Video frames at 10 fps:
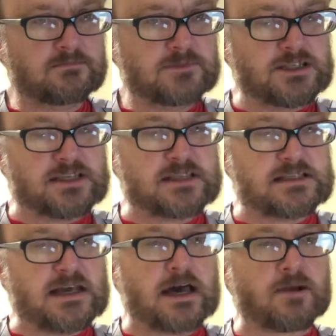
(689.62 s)
this is
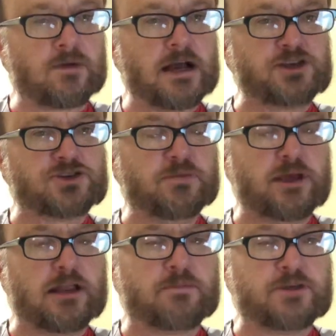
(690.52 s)
not a roster
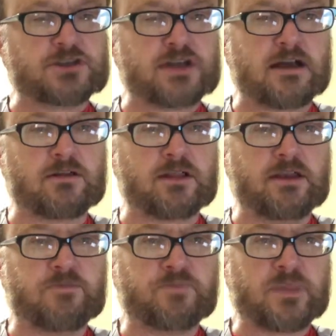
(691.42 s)
made up
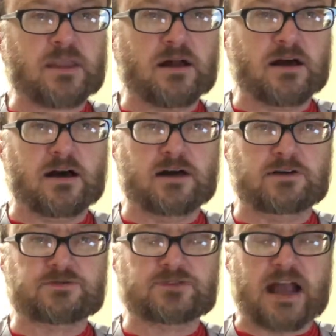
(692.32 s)
entirely
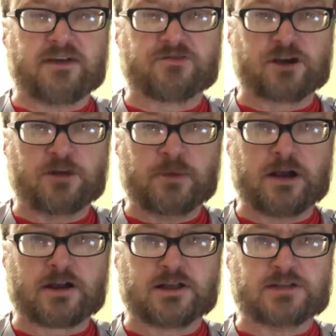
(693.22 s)
of African
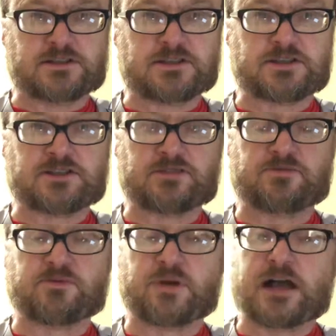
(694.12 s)
Americans. This is a
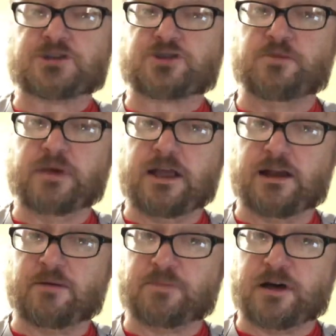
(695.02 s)
roster made
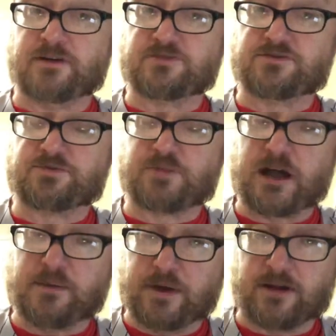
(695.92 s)
up of
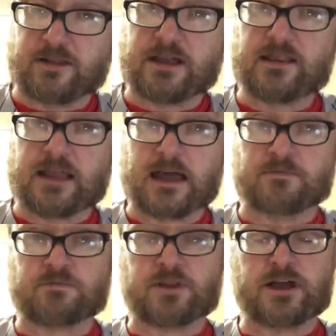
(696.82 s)
primarily
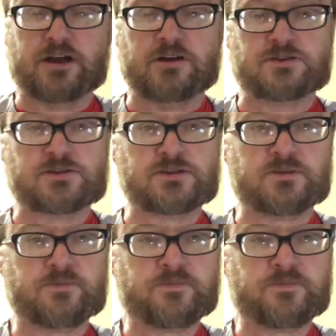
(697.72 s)
Latin players.